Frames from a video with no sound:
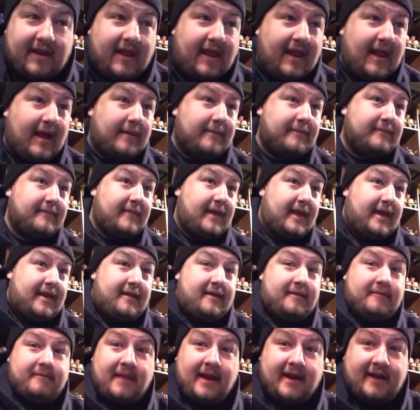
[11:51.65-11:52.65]
And
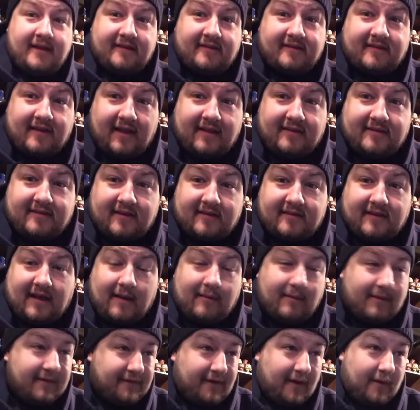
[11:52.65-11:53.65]
in many senses,
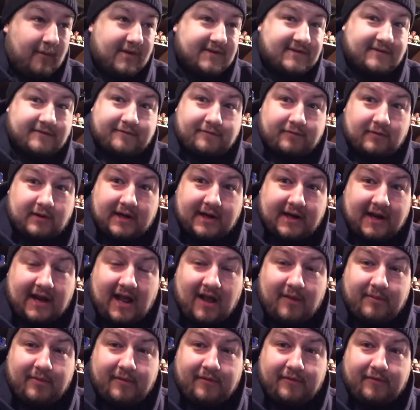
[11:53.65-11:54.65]
if I wasn't freaking
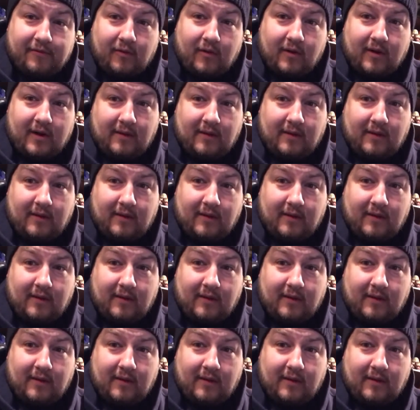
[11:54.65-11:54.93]
out before,